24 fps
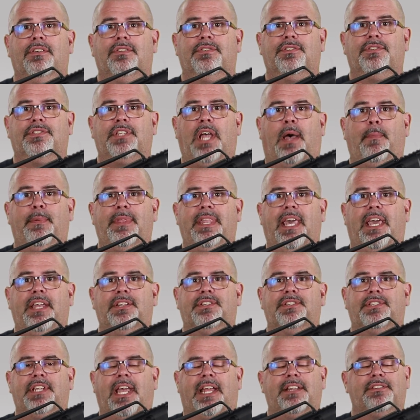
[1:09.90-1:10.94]
So stop in the
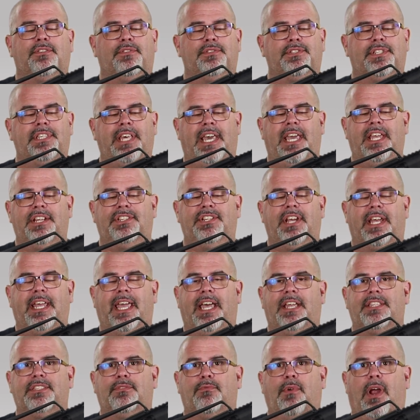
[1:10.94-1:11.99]
Aegis Tactical today,
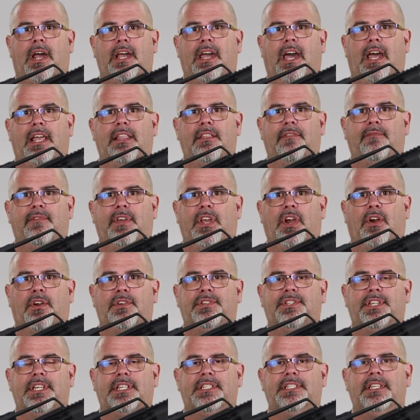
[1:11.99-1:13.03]
check out the Rock Island
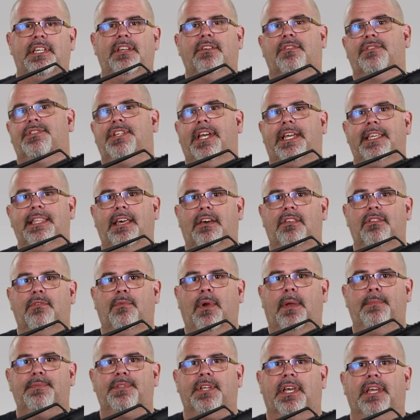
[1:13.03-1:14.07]
VR60, or check it out on
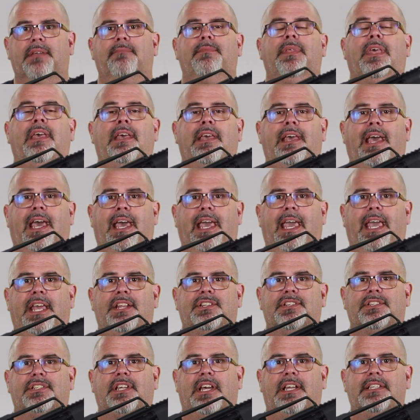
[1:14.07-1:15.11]
their website at
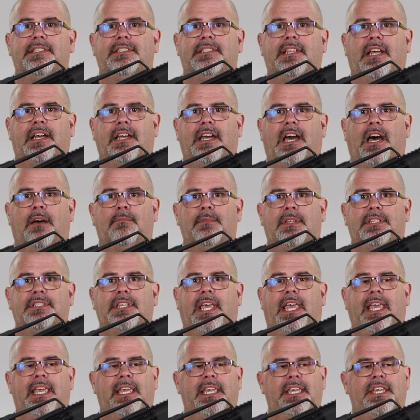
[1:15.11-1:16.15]
aegisguns.com.
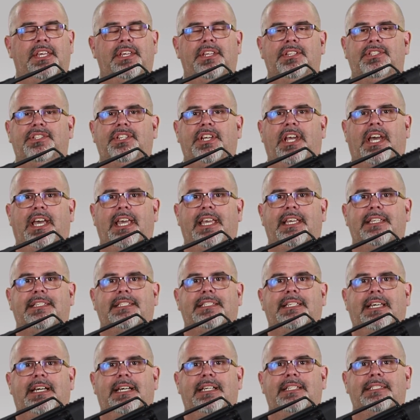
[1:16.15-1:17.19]
That's
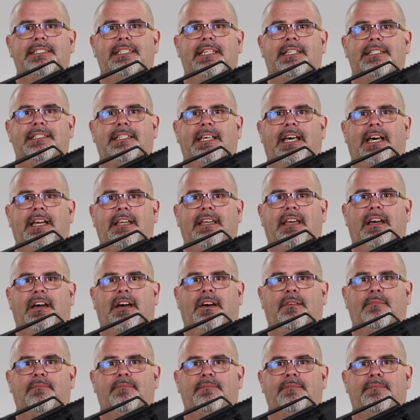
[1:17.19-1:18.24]
A-E-G-I-S
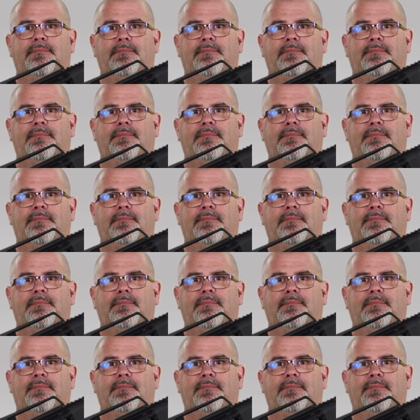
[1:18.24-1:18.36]
guns.com.